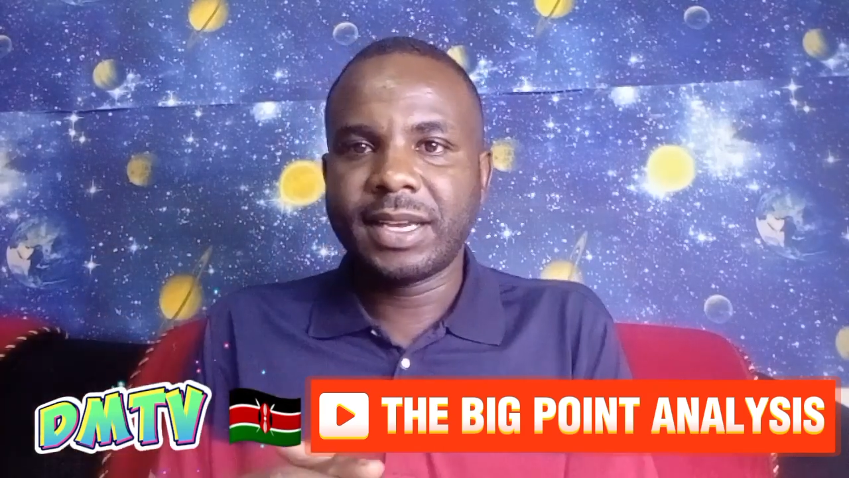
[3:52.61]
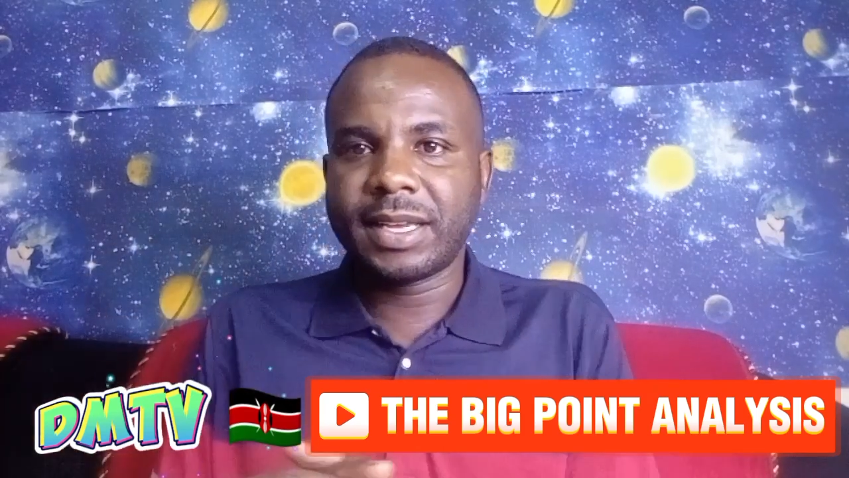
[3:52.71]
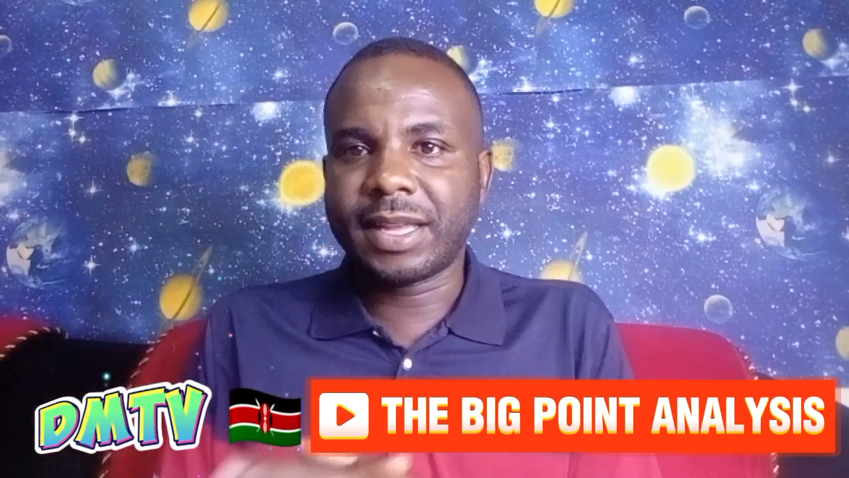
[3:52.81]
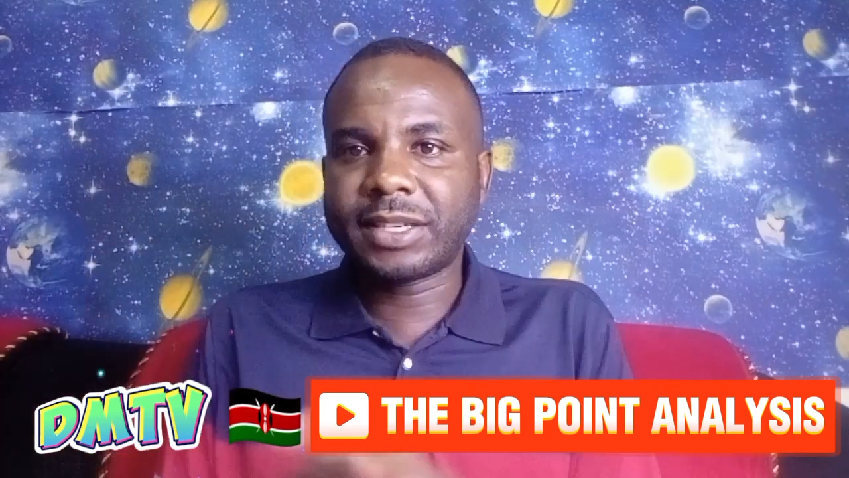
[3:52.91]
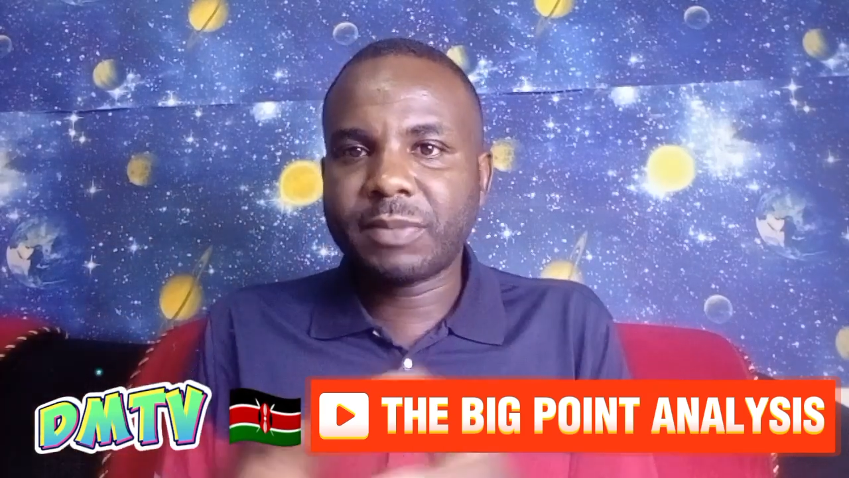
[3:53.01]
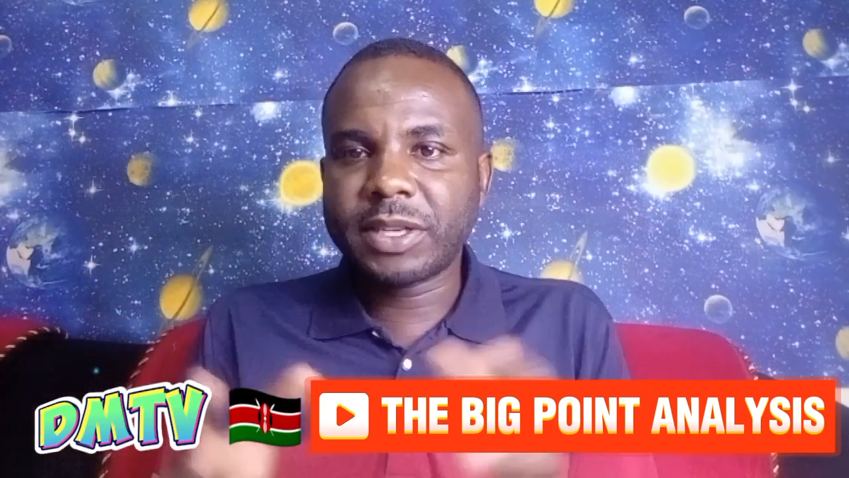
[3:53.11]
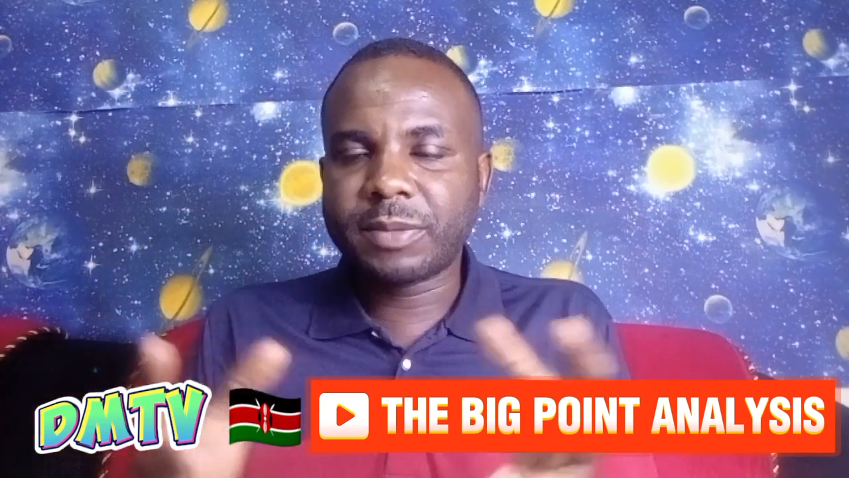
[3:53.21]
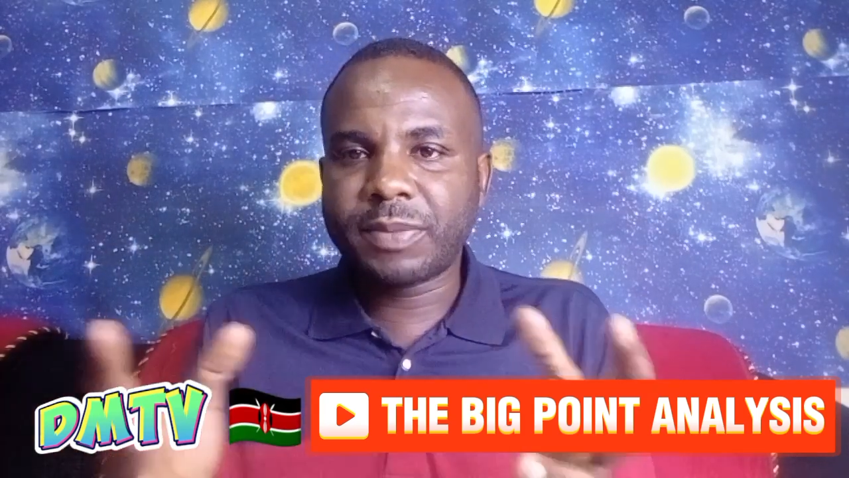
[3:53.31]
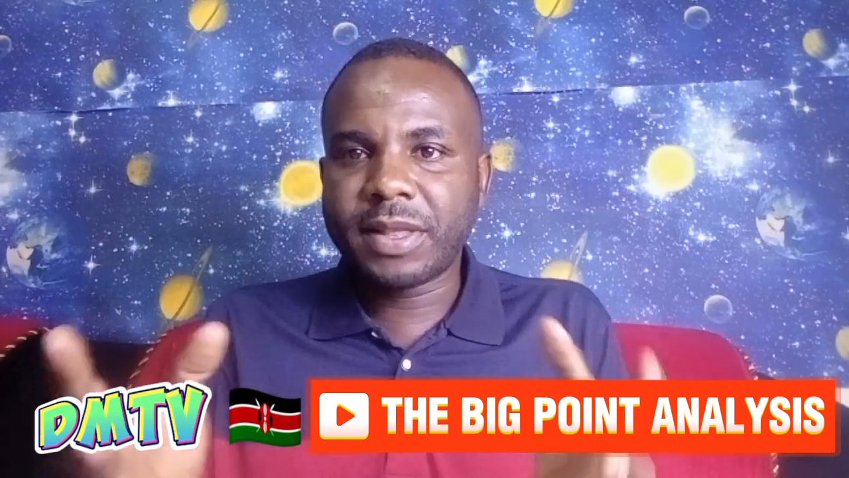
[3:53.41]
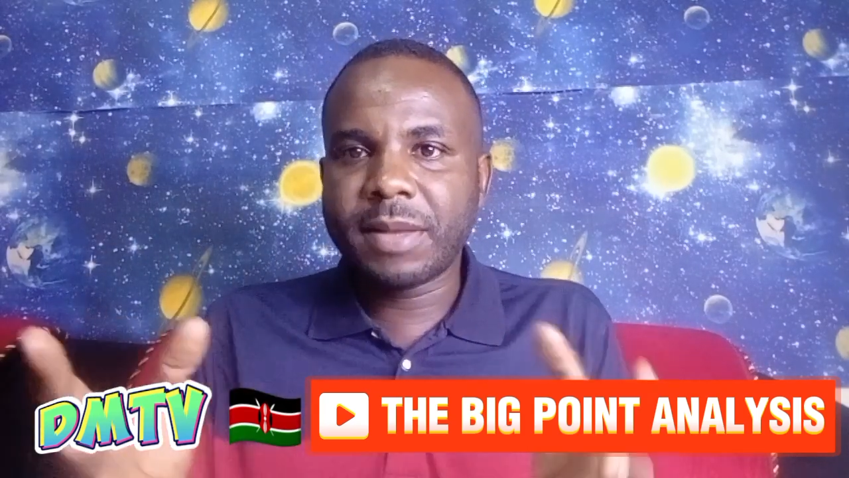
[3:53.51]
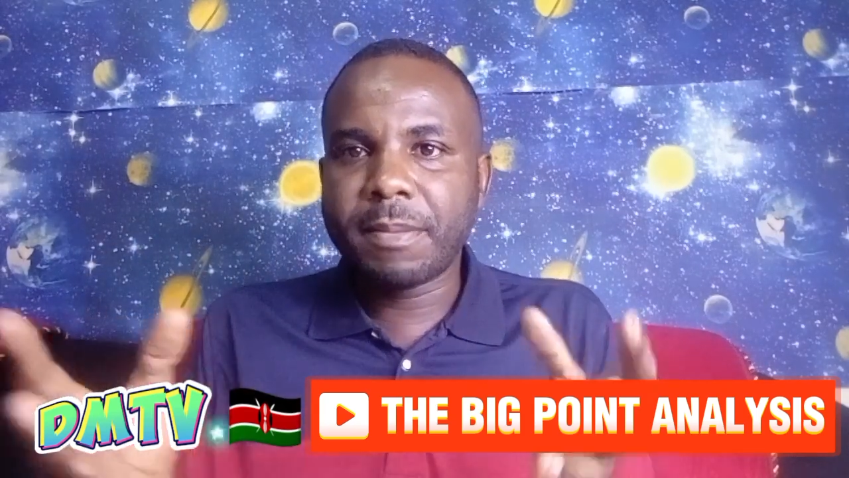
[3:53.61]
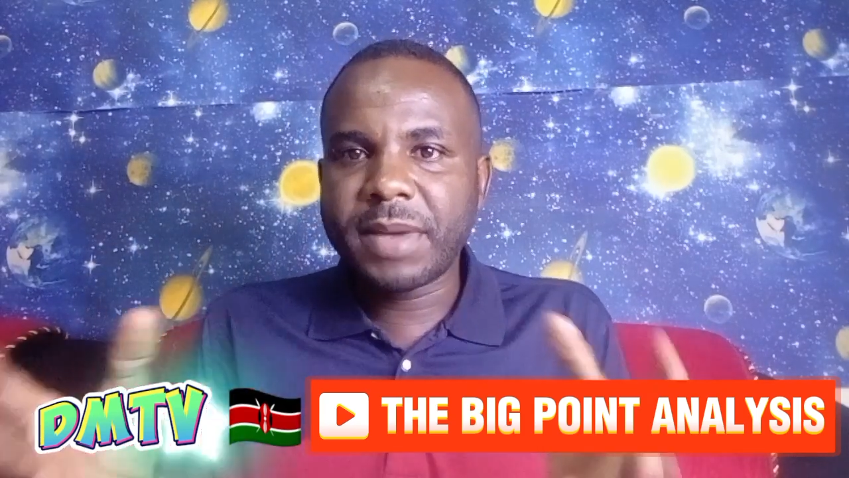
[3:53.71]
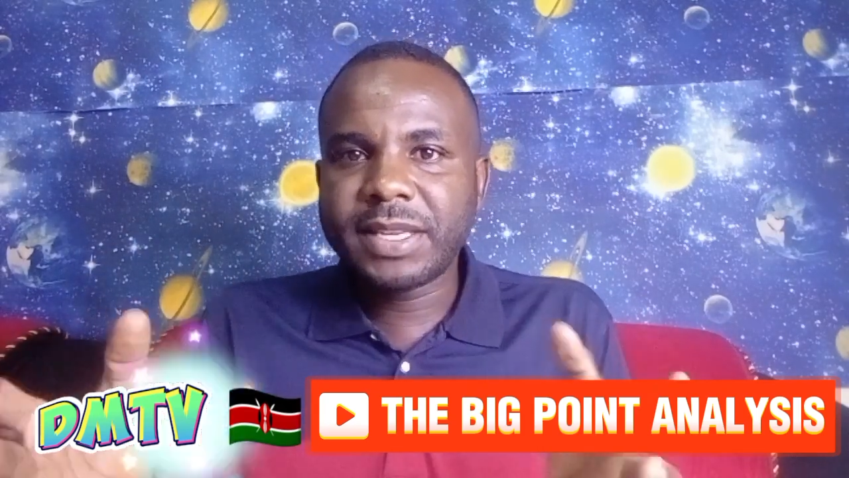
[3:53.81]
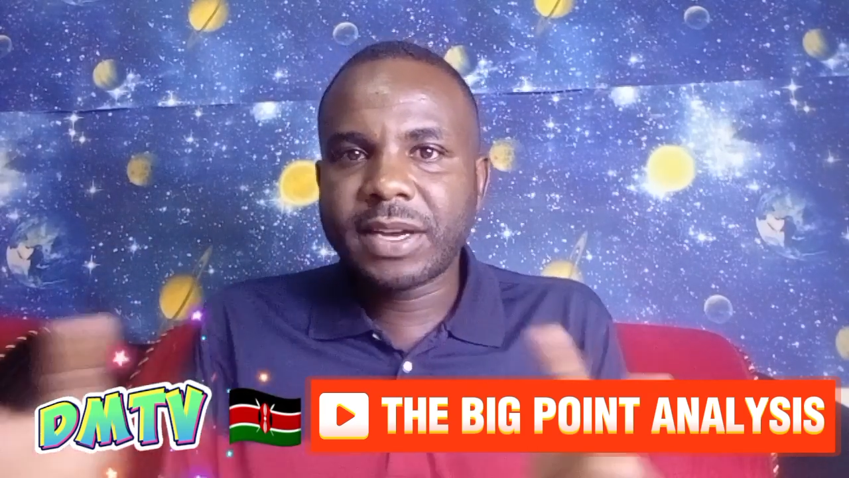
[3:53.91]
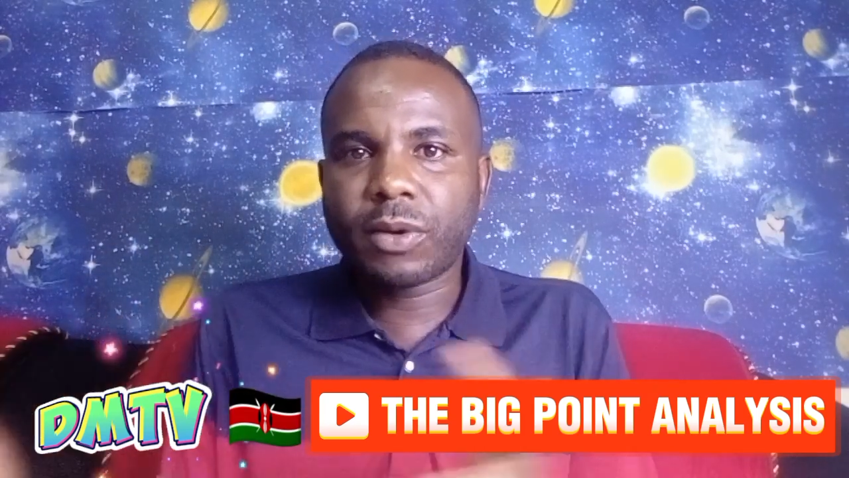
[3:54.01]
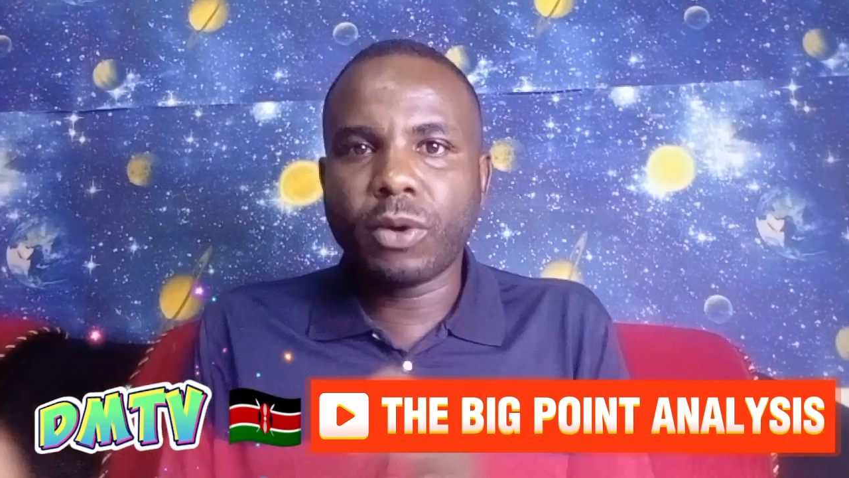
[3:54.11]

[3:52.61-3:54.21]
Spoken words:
and that might be the major